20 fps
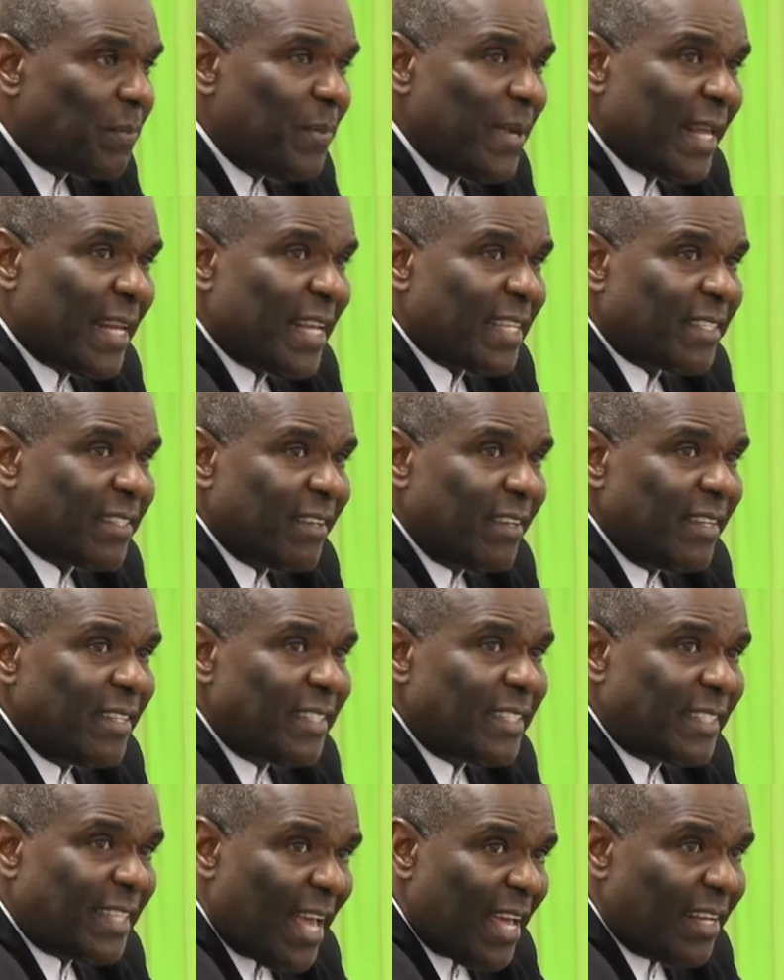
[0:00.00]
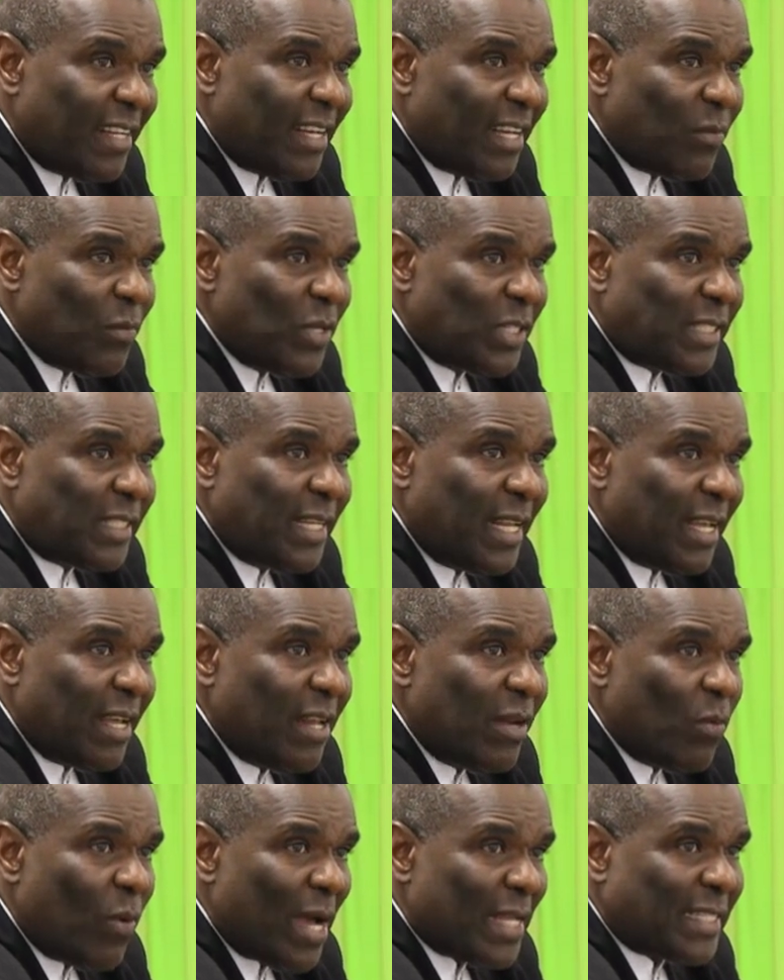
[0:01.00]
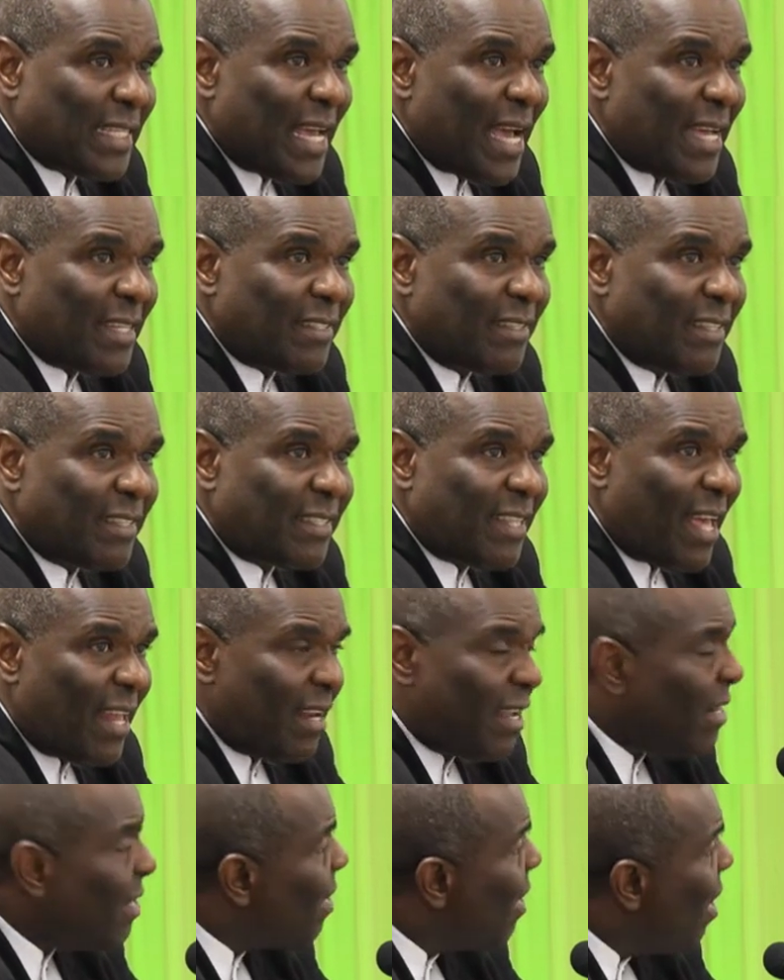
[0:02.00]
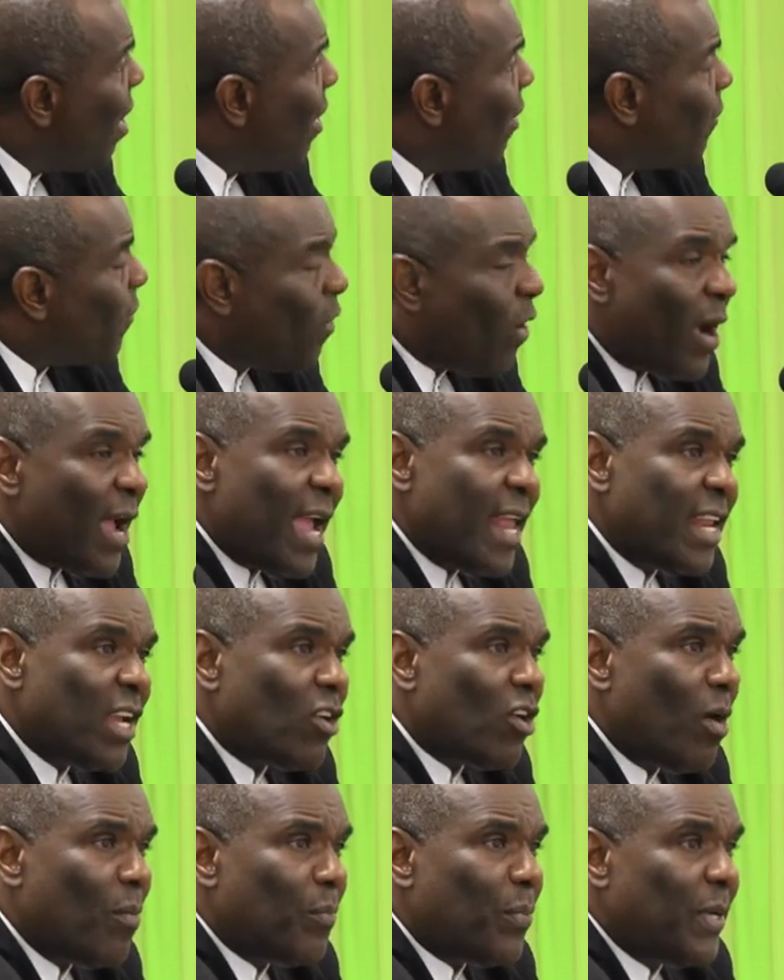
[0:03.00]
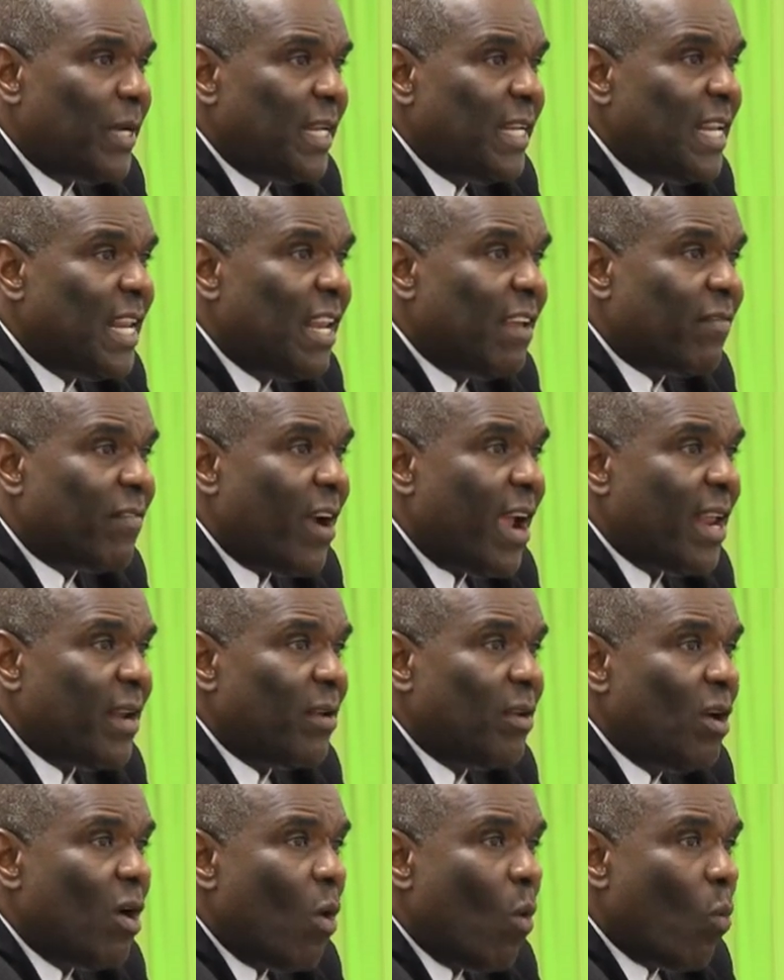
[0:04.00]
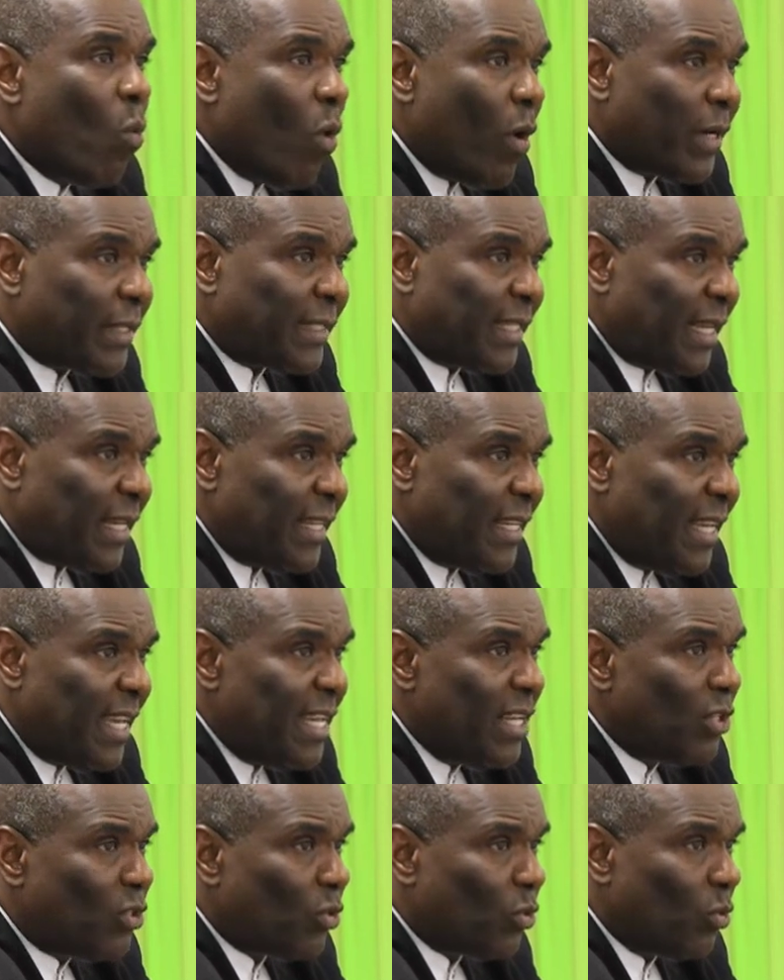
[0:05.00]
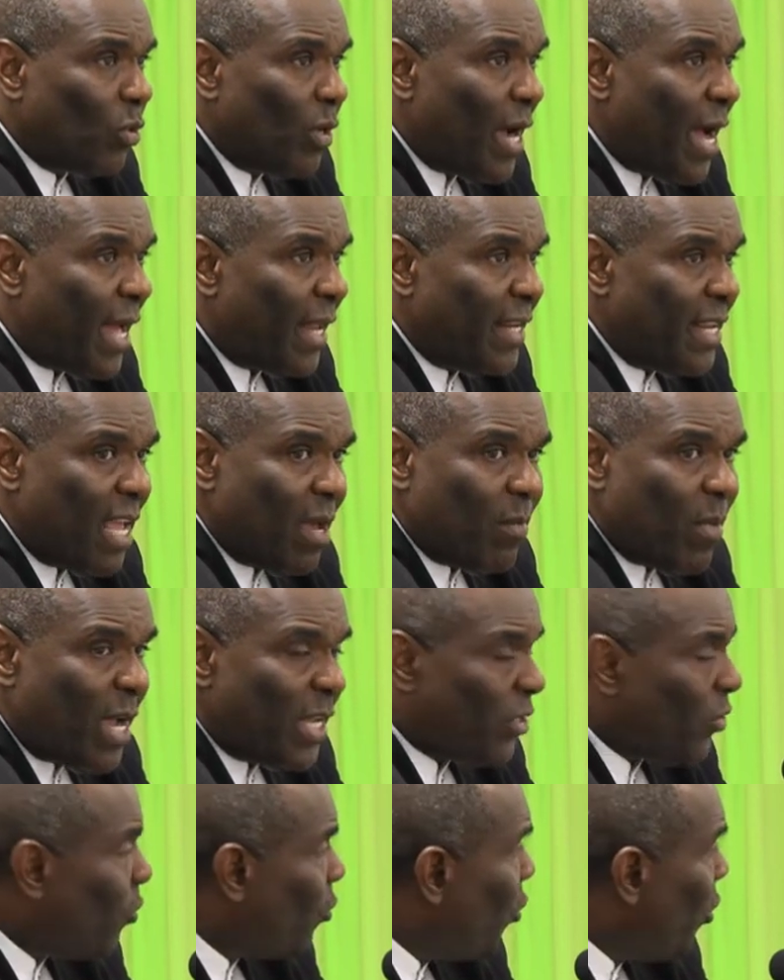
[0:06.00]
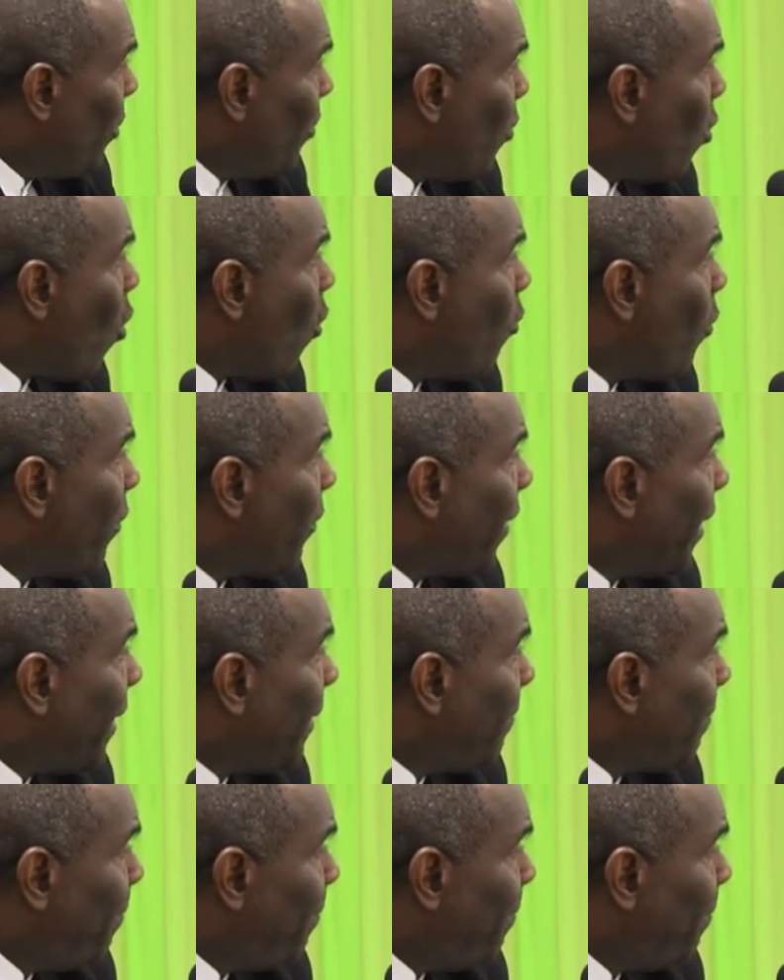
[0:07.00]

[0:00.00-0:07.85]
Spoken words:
be at a certain standard, which the WASA has the standard for any company delivering water into a nearby stream or river.